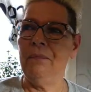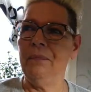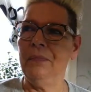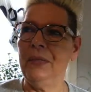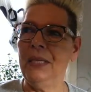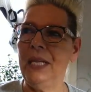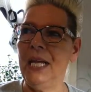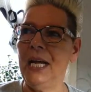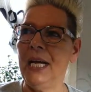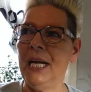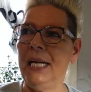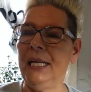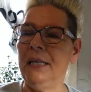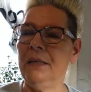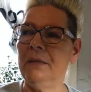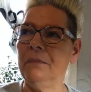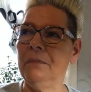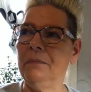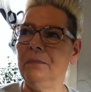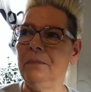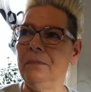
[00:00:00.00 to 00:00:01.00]
nine.
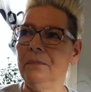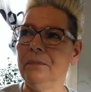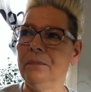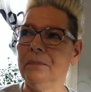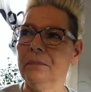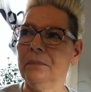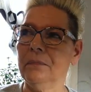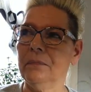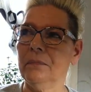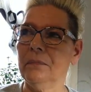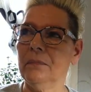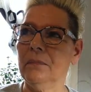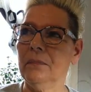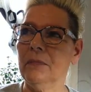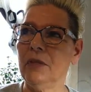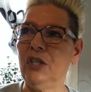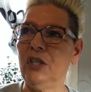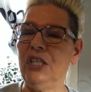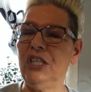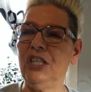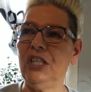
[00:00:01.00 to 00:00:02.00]

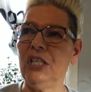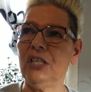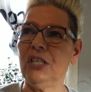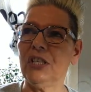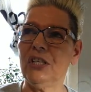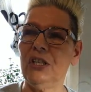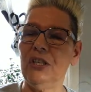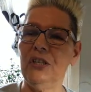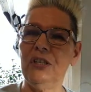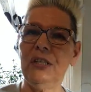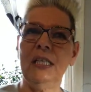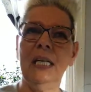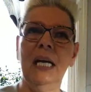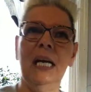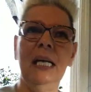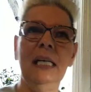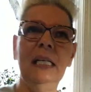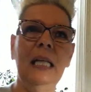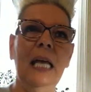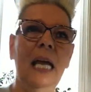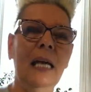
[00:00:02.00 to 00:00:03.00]
She just turned
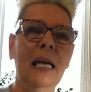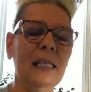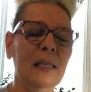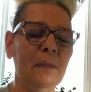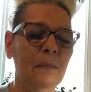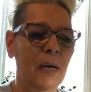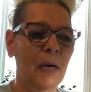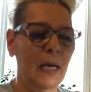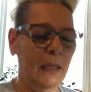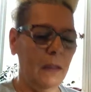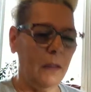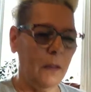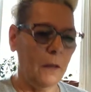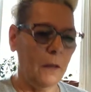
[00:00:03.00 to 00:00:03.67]
nine last month.